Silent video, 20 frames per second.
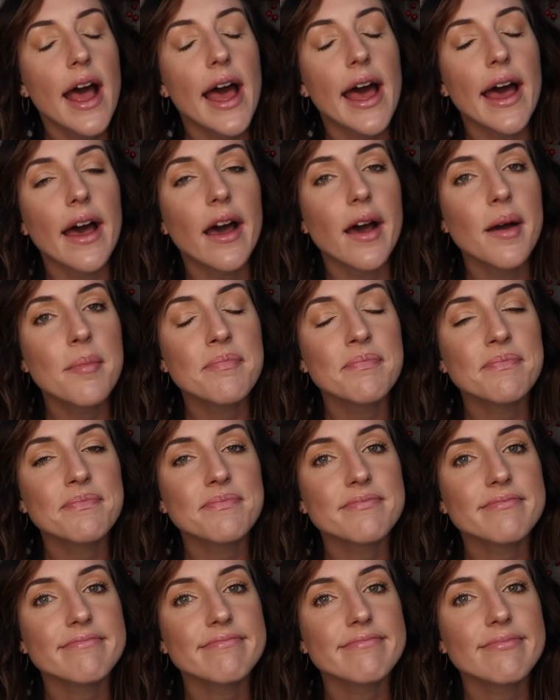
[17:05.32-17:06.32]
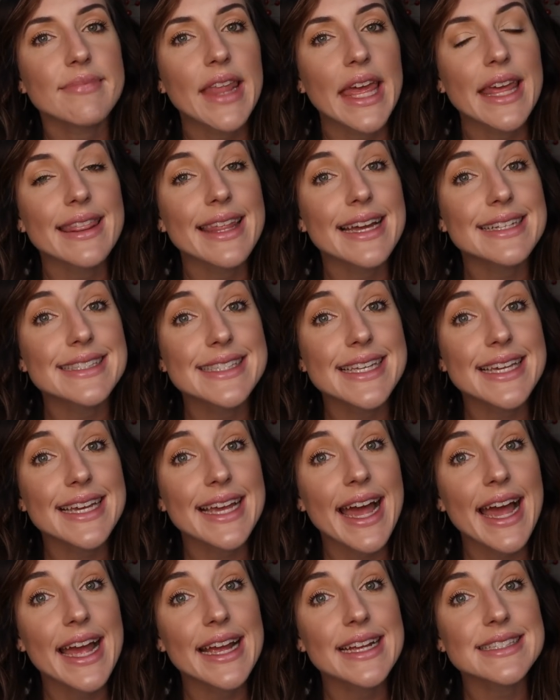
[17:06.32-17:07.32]
um, that's it
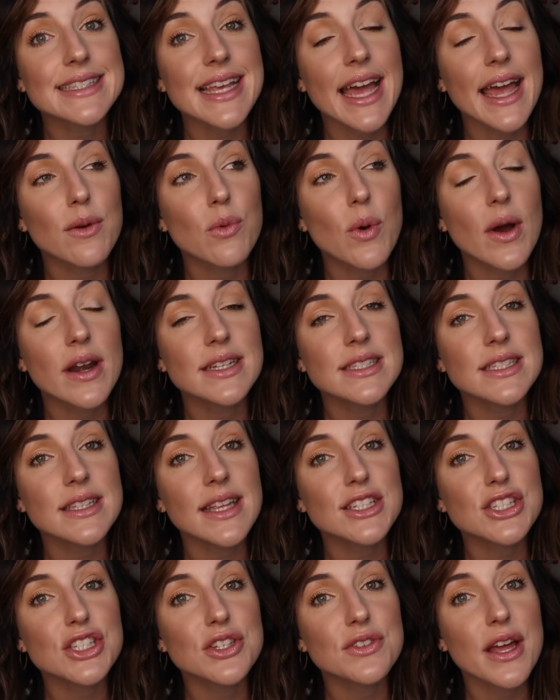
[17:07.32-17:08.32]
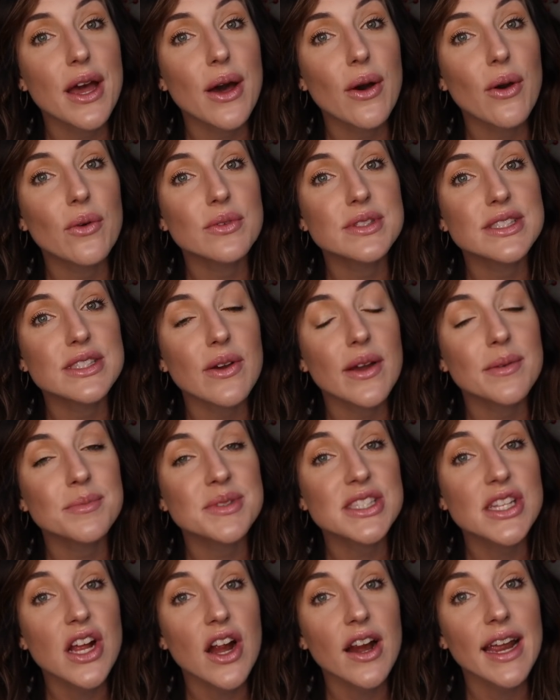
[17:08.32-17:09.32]
guys I wanted to let you know so I'm
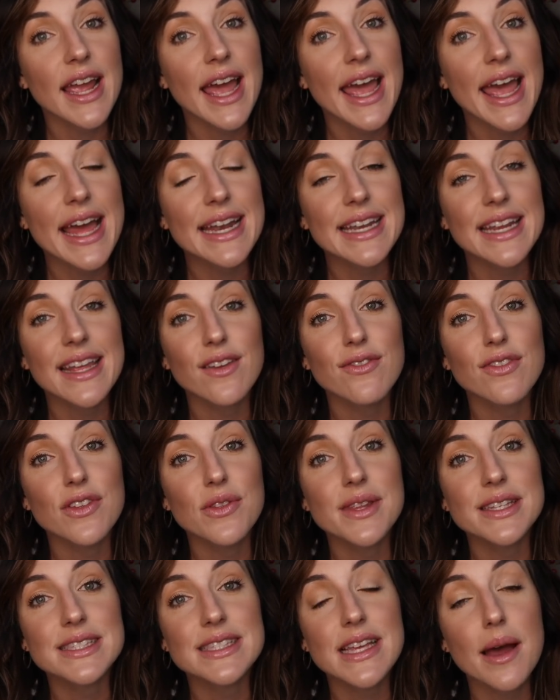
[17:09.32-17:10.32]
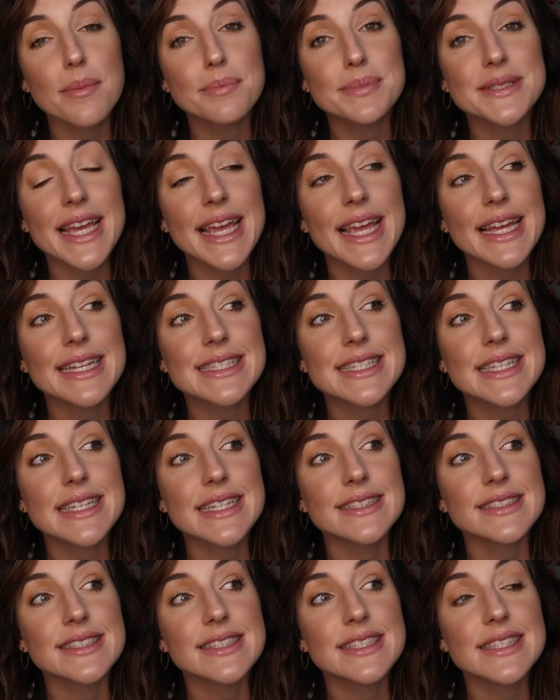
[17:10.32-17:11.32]
sorry I had to give you this update
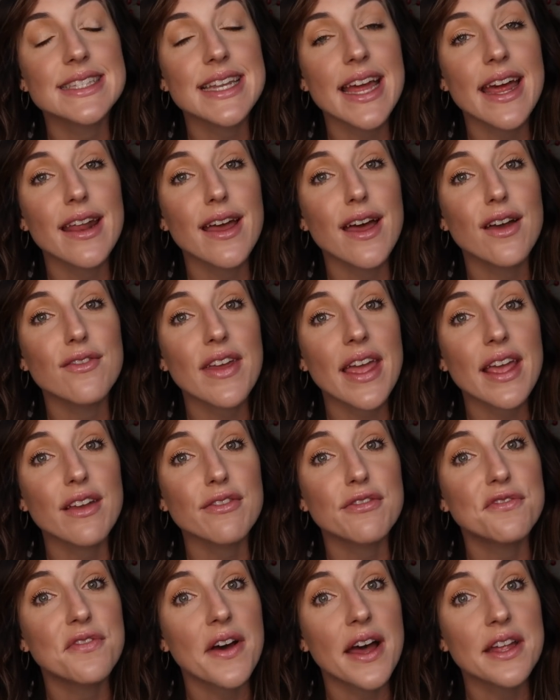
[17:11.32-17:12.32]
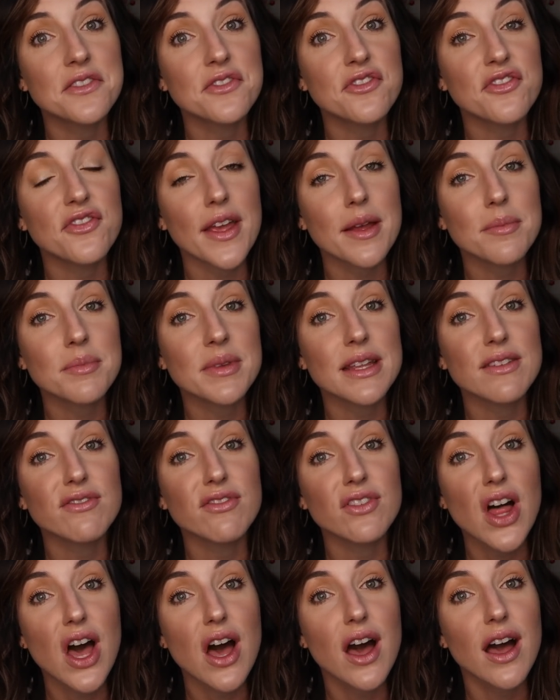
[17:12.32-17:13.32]
instead of a fun family
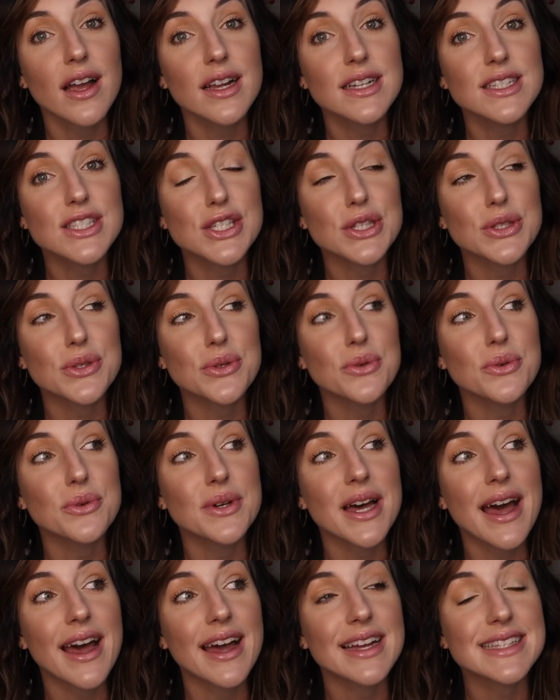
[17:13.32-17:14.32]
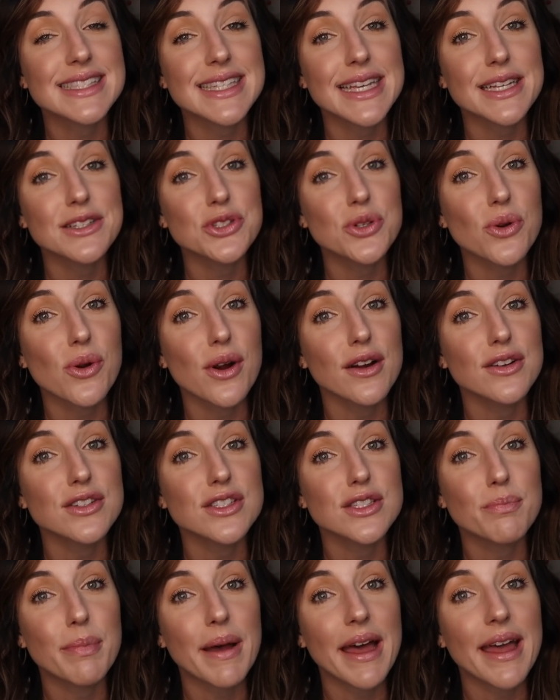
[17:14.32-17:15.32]
vlog to uh, St.
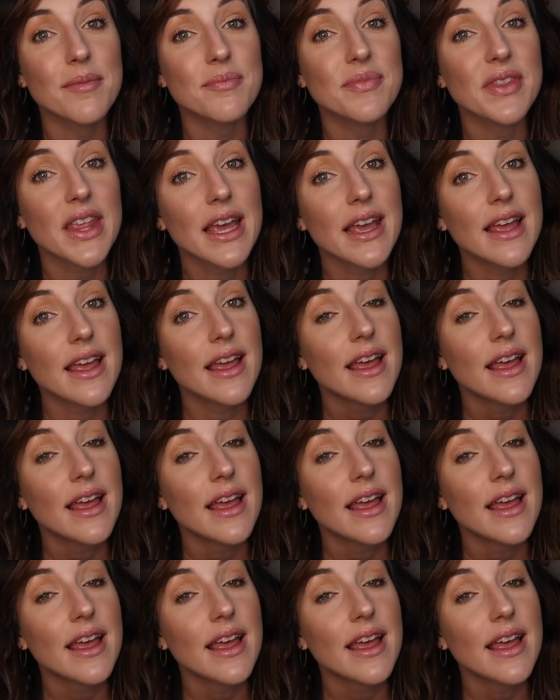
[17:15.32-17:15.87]
George but